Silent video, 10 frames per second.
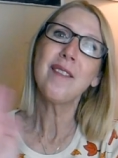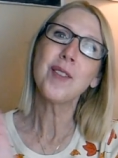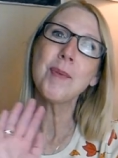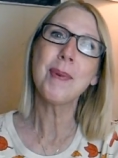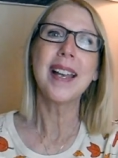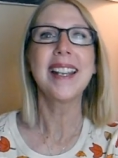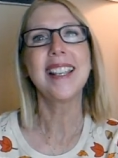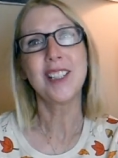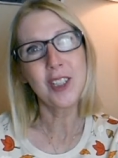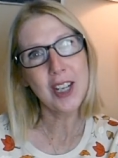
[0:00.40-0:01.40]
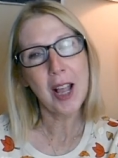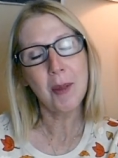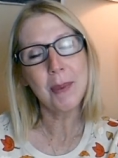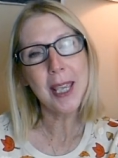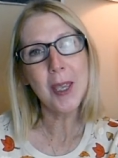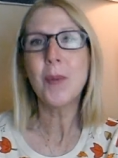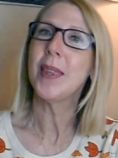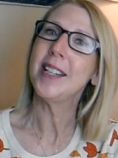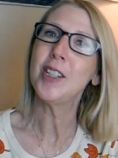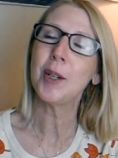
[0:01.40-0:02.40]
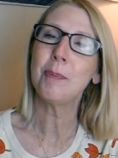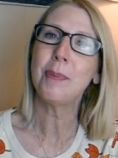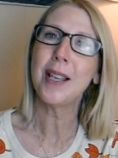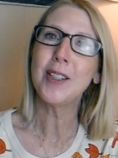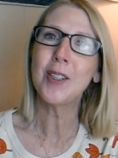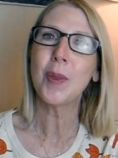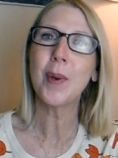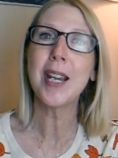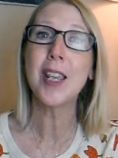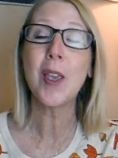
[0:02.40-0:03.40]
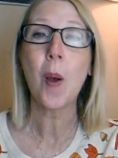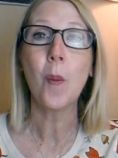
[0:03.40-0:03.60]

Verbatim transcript: everybody, it's Shelby with a Chick Plus 3.